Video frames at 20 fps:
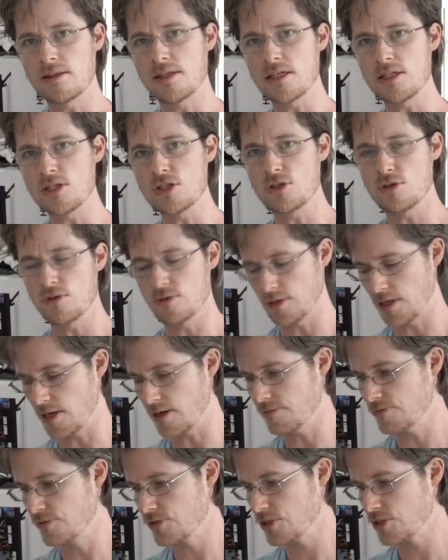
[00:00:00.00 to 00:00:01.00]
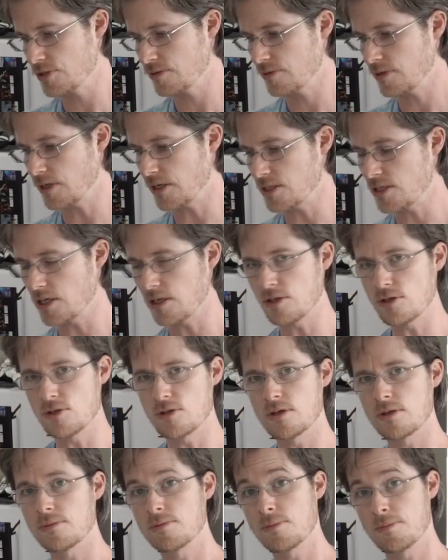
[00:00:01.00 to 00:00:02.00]
these two gloves and tell you
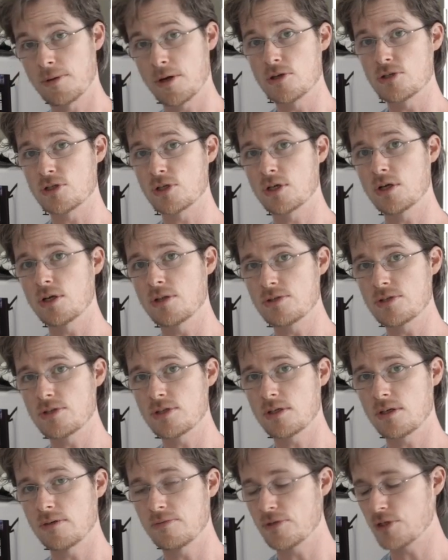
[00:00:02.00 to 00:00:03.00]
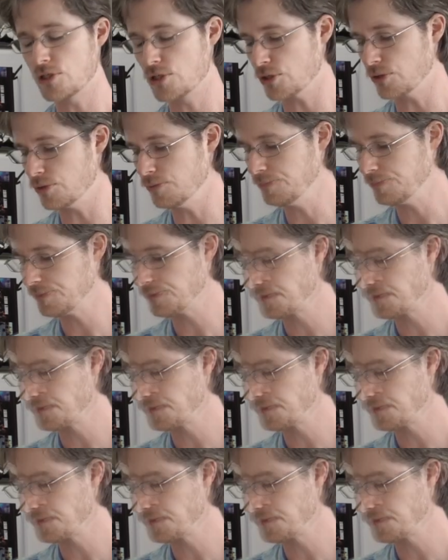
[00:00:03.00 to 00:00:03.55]
the pros and cons of the two.